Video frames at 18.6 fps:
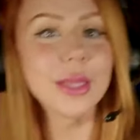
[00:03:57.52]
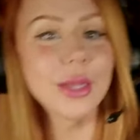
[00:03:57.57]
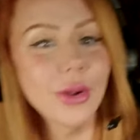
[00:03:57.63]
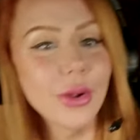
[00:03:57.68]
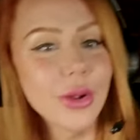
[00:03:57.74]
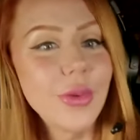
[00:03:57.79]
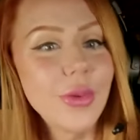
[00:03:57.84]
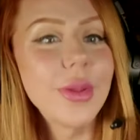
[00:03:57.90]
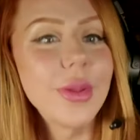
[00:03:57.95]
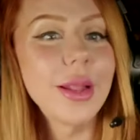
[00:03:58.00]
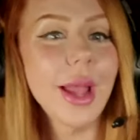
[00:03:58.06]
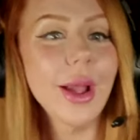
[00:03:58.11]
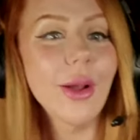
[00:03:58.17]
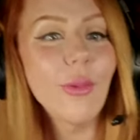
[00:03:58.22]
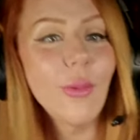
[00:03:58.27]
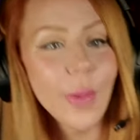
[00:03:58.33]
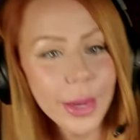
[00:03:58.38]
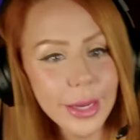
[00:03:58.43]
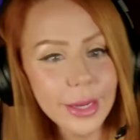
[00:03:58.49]
near you and
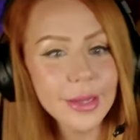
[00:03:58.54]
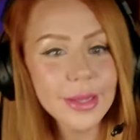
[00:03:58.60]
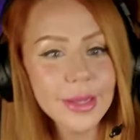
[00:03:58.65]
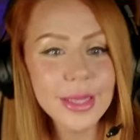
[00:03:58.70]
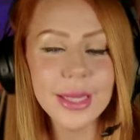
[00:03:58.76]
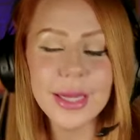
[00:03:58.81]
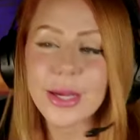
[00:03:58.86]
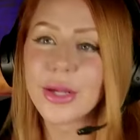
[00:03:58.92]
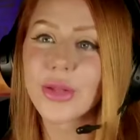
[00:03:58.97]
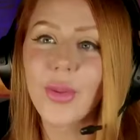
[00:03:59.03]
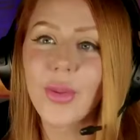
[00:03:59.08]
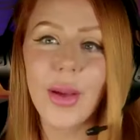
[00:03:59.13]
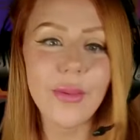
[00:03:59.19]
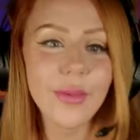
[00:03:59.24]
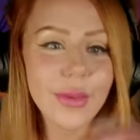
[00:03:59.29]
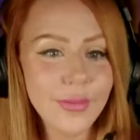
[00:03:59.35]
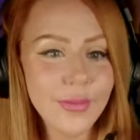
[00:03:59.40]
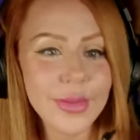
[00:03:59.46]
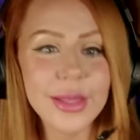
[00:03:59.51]
like wanting to see. So I
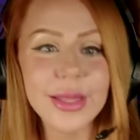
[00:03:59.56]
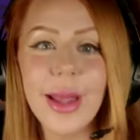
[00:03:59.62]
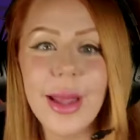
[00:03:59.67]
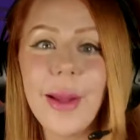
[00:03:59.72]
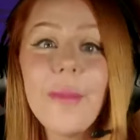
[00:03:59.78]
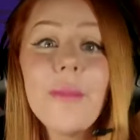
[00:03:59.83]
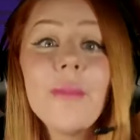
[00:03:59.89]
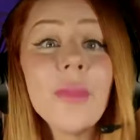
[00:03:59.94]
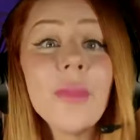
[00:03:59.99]
would even say,